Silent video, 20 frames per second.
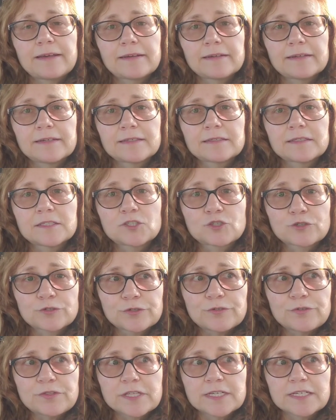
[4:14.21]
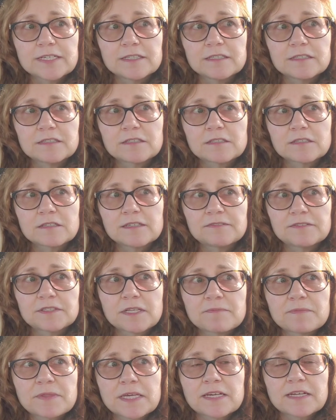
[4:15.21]
And the truth is, if
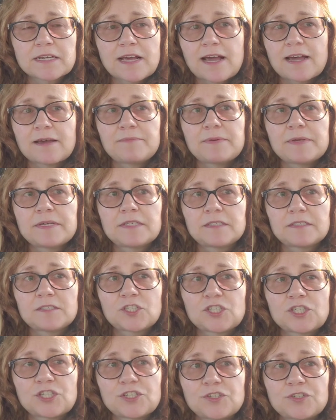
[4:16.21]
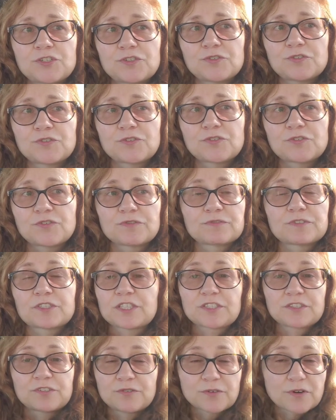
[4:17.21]
something had happened to,
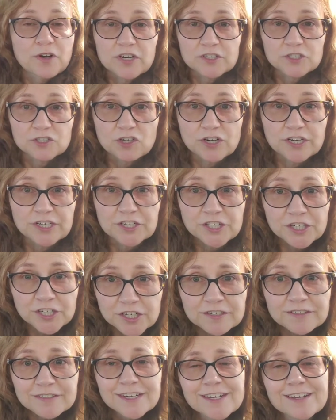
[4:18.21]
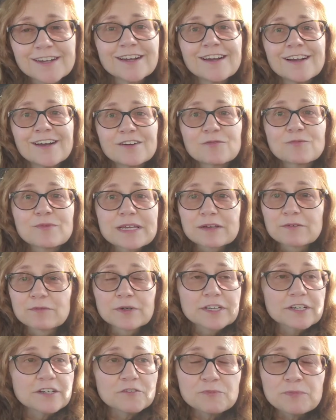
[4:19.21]
to our daughter, we
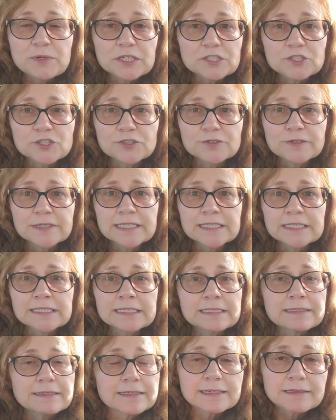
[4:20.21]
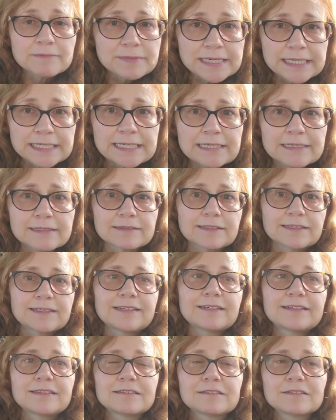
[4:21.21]
would have booked her in
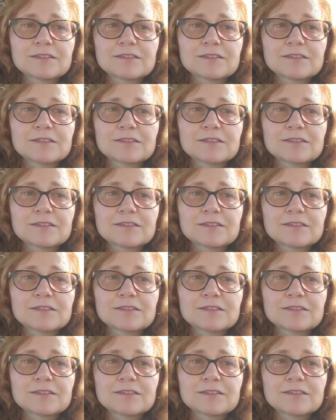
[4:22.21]
immediately.